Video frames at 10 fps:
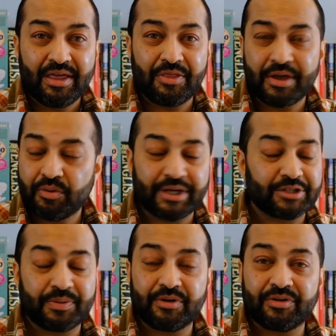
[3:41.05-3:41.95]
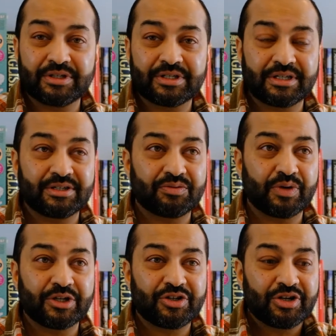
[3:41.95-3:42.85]
They were experiences
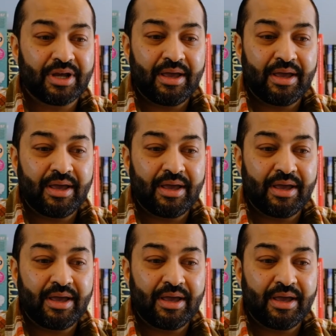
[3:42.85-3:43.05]
which